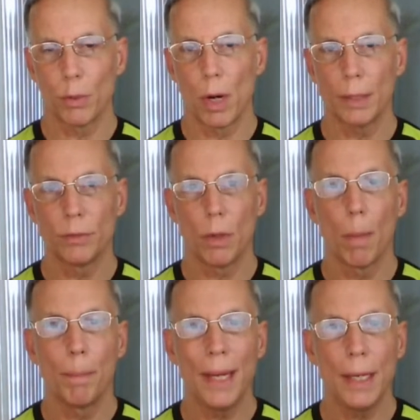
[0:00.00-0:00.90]
or
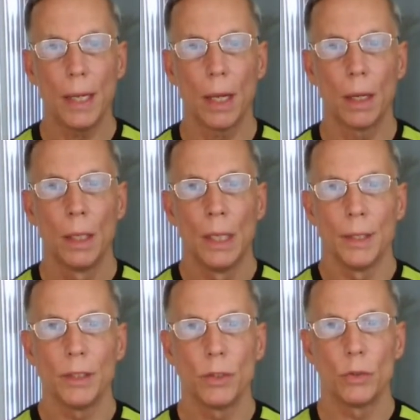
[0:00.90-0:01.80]
osteopenia,
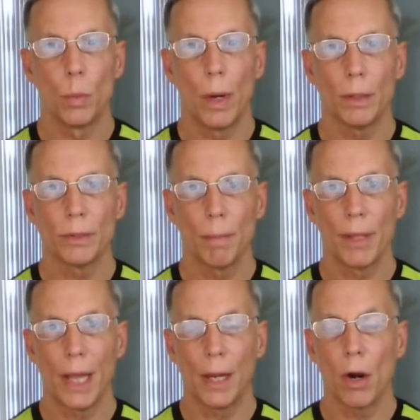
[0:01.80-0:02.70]
this is where some of
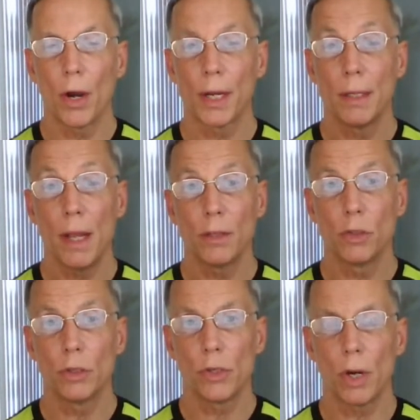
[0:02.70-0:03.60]
that
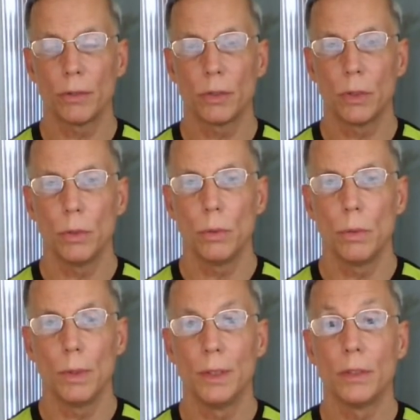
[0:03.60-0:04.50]
architecture starts
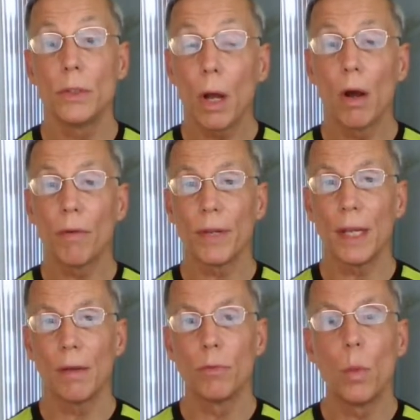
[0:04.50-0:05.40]
to dissolve and
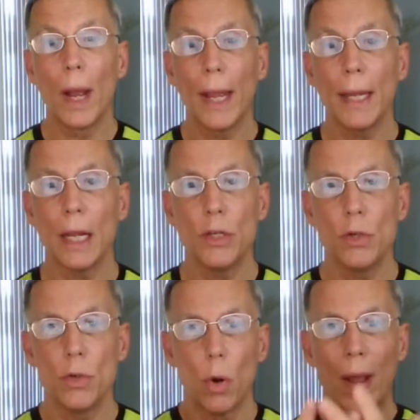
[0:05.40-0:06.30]
give way, and
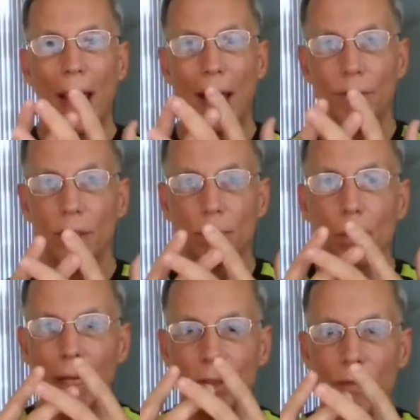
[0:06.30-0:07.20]
you don't have as
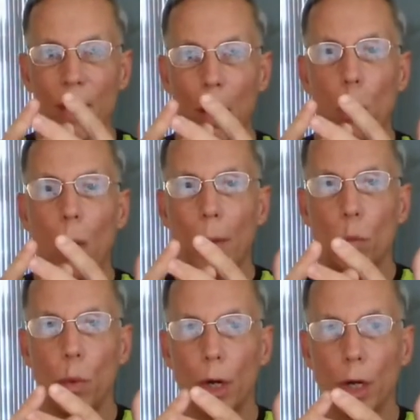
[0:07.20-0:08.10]
much of that
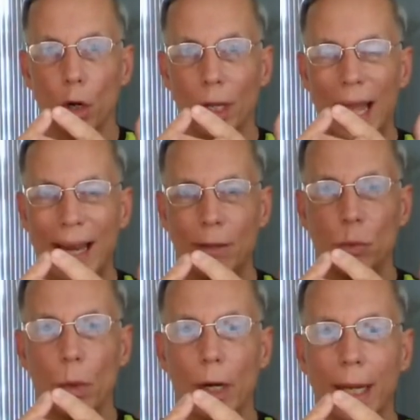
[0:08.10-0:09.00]
web work or lattice
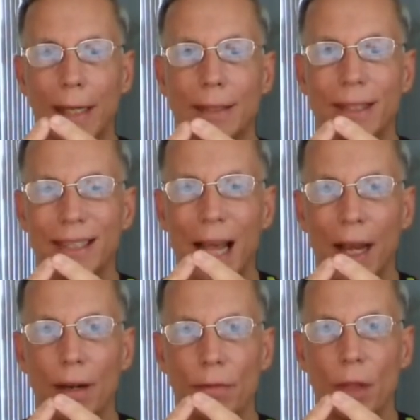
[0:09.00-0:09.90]
work
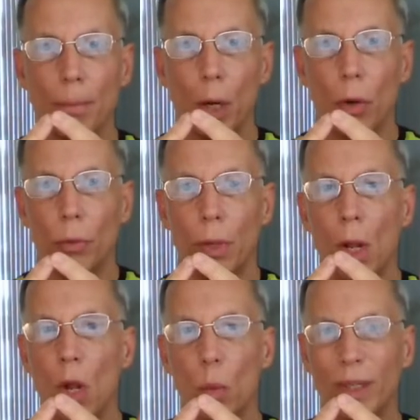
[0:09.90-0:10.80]
inside of the bone,
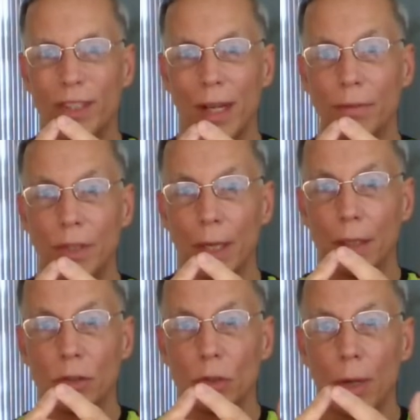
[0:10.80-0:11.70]
which gives it
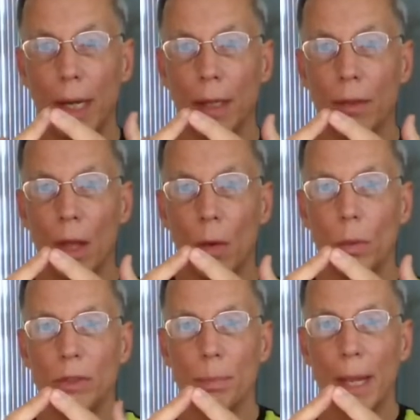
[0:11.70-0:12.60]
its strength,
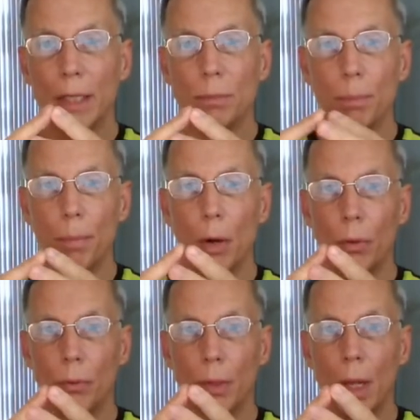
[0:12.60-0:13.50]
which makes
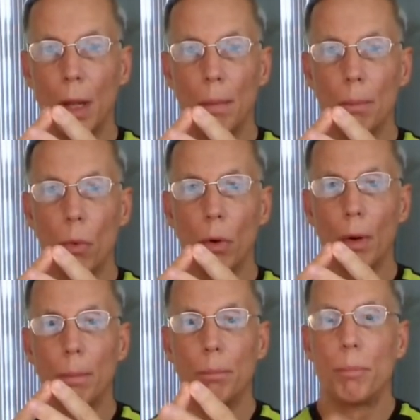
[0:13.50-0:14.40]
bone
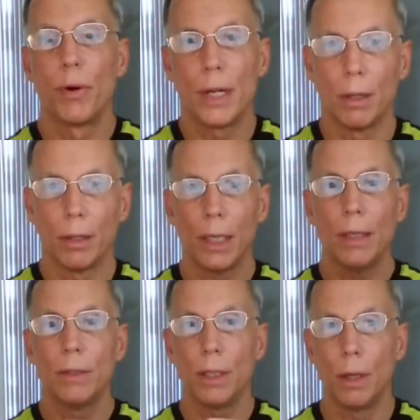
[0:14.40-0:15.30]
more brittle,
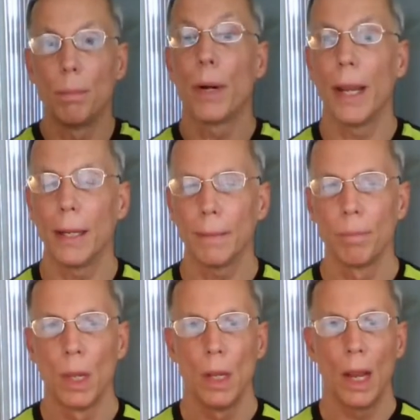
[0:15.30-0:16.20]
easy to break.
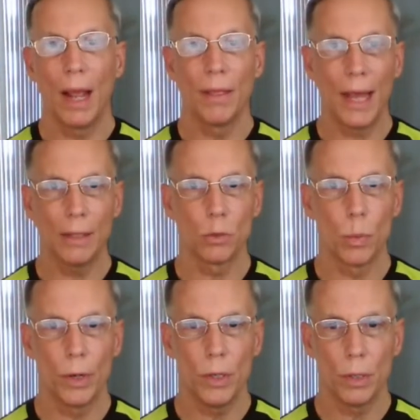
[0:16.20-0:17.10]
And that's
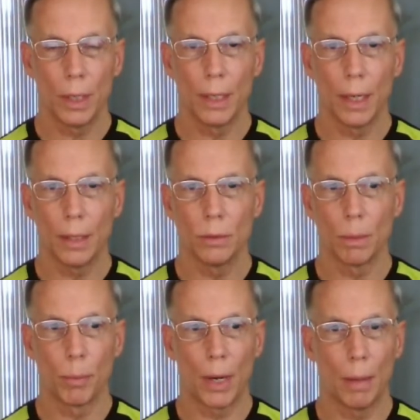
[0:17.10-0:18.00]
where you can get into
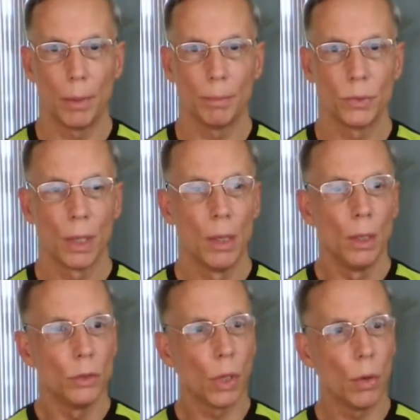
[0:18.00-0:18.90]
problems.
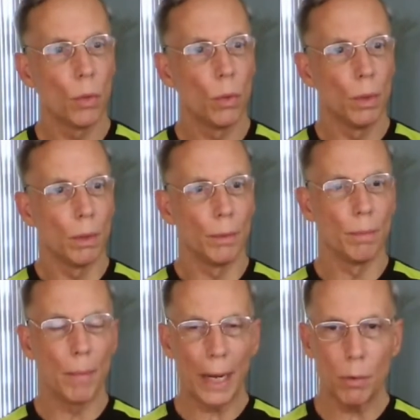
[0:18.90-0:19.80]
So
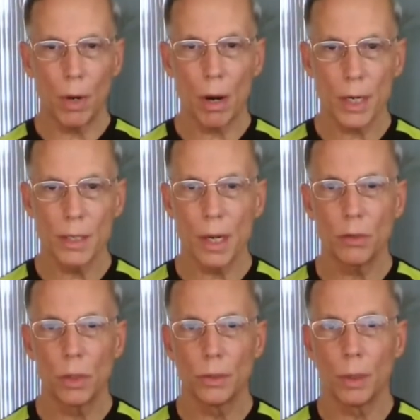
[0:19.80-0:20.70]

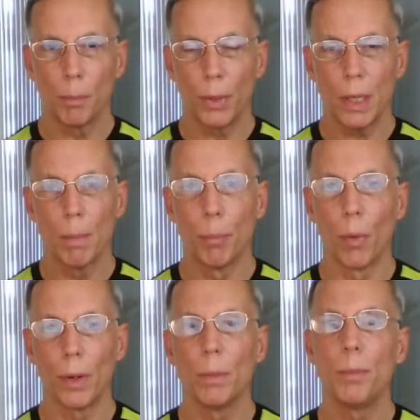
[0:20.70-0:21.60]
microarchitecture is a pretty
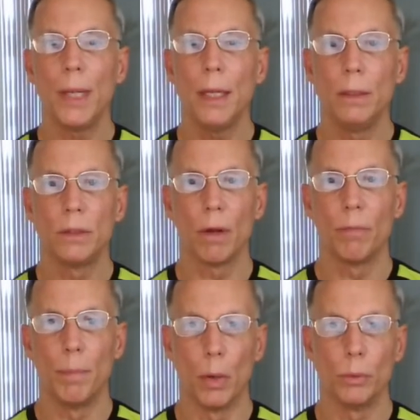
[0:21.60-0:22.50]
important piece
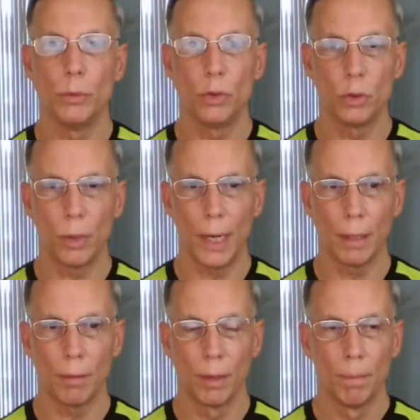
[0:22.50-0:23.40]
of bone
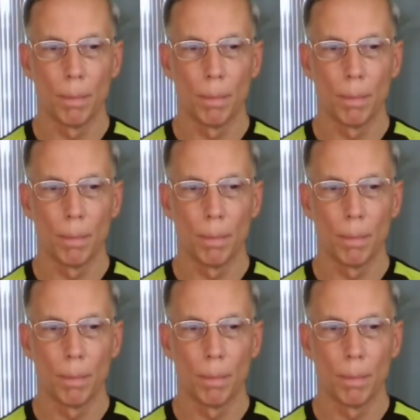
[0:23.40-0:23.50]
strength.